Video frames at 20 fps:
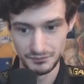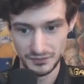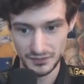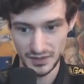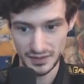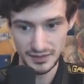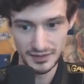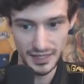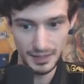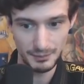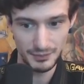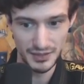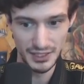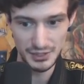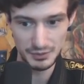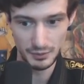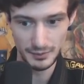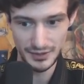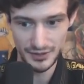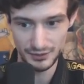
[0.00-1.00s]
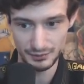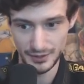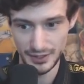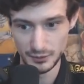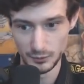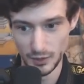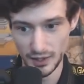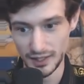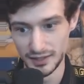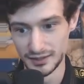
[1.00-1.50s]
Yep, this will be
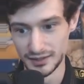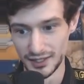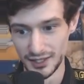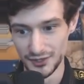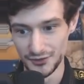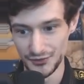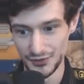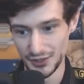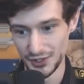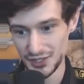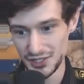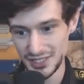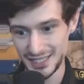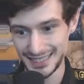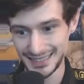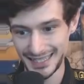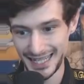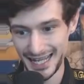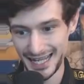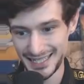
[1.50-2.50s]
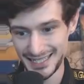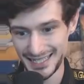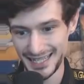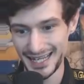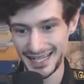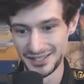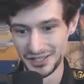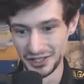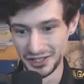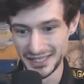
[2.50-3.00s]
3-in-1. First, last,
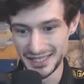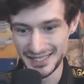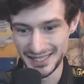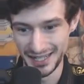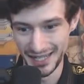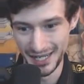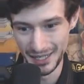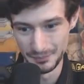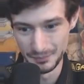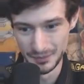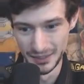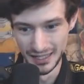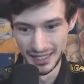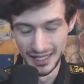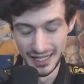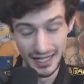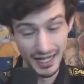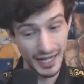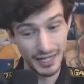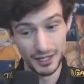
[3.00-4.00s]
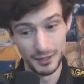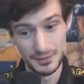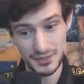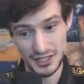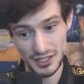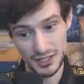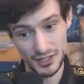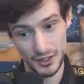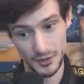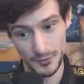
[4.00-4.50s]
and only time. I hope
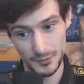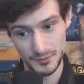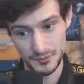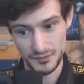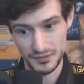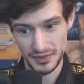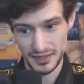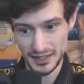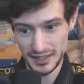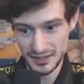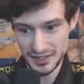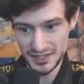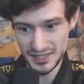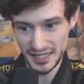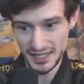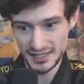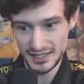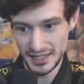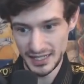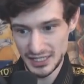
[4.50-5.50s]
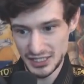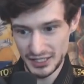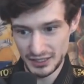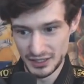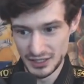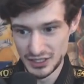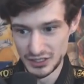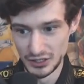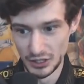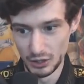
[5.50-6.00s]
so. In this day and age, there
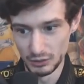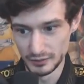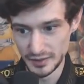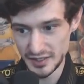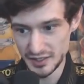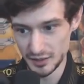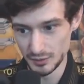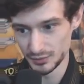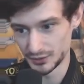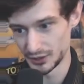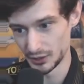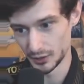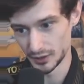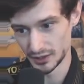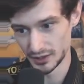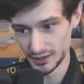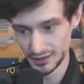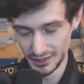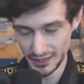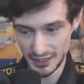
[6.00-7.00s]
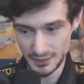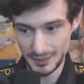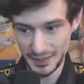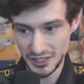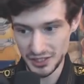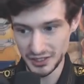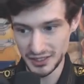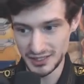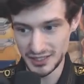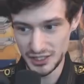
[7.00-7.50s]
is no reason to pre-order,
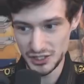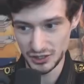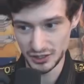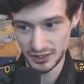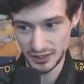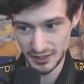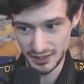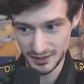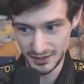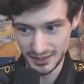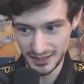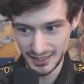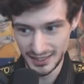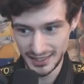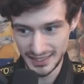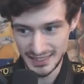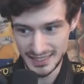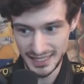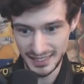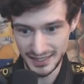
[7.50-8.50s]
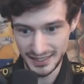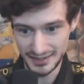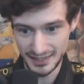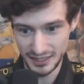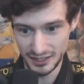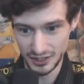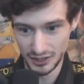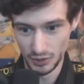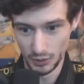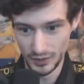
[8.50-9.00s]
especially digitally. It's not like they
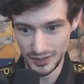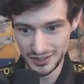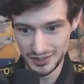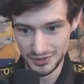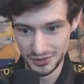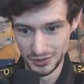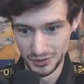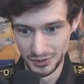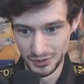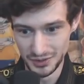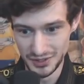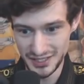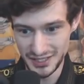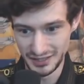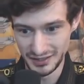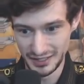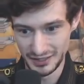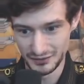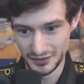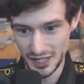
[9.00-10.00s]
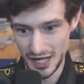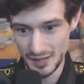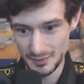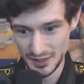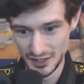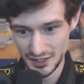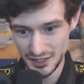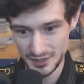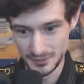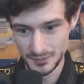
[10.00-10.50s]
are going to sell out of
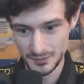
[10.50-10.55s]
copies.